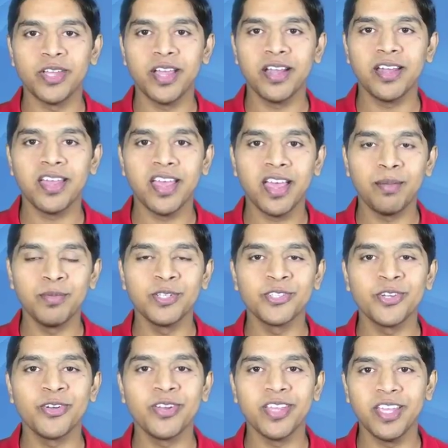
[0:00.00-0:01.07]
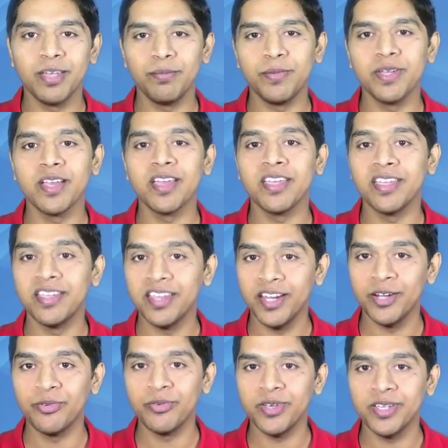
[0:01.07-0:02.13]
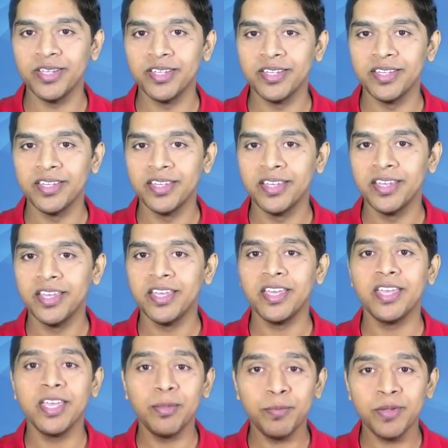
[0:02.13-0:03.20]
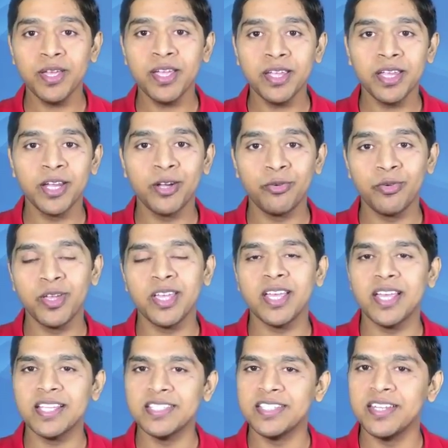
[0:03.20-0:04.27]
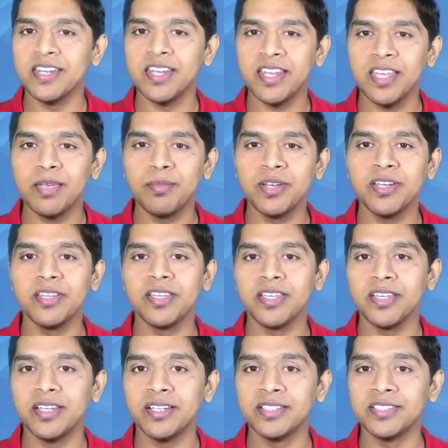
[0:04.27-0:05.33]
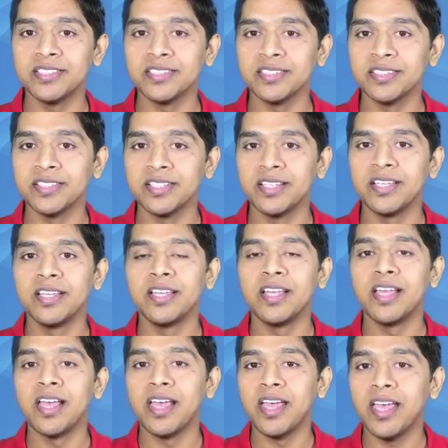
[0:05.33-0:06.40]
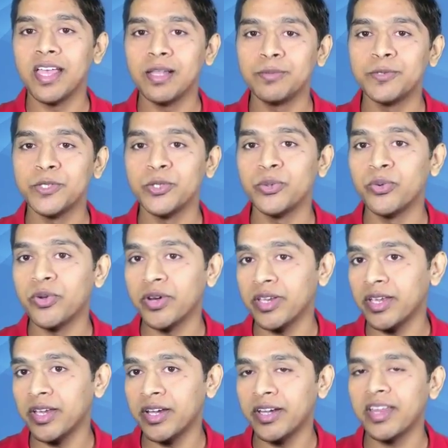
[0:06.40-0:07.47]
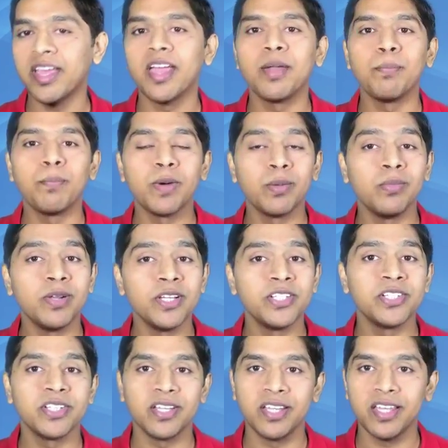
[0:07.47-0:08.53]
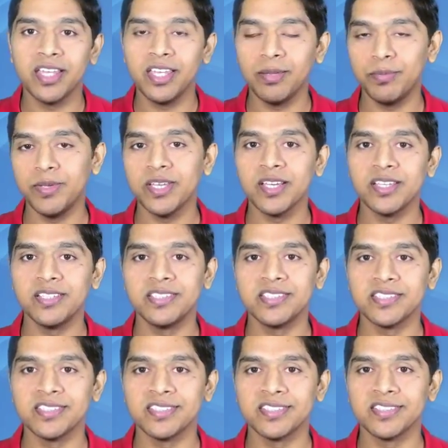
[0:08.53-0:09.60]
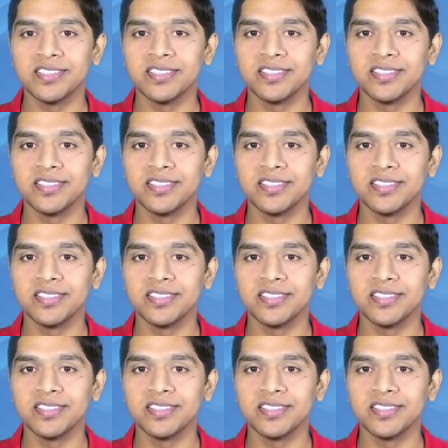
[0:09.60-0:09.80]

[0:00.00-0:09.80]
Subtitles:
look at Amazon API Gateway. API Gateway, as the name indicates, helps you create and publish APIs.